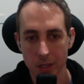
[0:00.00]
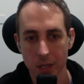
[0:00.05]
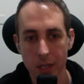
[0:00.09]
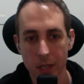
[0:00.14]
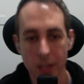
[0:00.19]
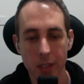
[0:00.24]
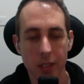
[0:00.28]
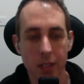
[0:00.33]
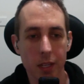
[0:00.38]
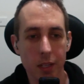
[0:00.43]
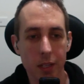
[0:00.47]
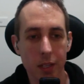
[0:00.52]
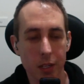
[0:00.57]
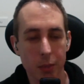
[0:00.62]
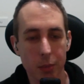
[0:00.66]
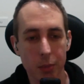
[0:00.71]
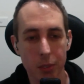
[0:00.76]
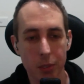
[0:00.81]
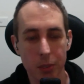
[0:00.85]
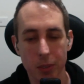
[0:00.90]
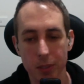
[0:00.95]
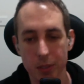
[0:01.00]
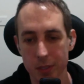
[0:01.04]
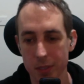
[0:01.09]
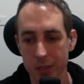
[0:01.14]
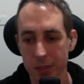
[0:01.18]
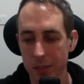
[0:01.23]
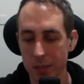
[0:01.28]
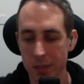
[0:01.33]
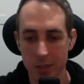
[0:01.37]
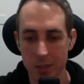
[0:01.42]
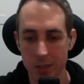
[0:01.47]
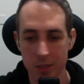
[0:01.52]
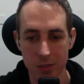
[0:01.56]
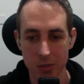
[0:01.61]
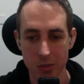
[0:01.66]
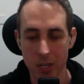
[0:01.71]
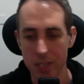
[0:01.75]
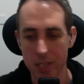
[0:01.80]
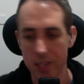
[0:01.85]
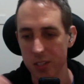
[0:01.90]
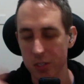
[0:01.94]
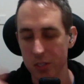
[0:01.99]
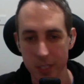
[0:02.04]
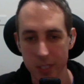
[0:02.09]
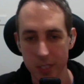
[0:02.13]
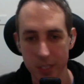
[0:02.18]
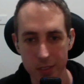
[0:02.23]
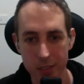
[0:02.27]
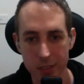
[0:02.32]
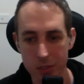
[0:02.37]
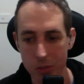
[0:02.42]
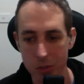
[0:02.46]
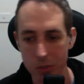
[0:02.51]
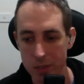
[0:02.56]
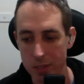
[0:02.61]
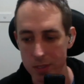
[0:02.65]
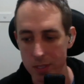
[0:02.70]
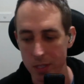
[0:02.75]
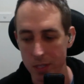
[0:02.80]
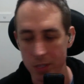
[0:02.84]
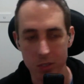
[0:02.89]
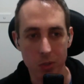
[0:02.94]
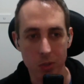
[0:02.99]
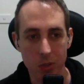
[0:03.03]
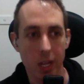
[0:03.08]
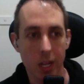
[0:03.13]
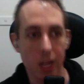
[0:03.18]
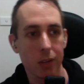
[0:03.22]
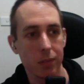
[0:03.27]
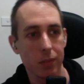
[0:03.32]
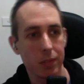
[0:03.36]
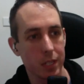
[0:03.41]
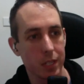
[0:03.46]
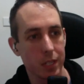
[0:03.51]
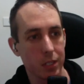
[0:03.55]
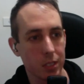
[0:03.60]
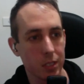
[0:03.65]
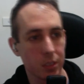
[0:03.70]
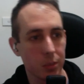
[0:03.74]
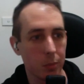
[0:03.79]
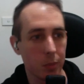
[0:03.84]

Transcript: in the key that I'm doing, just transition into a section or out of a section.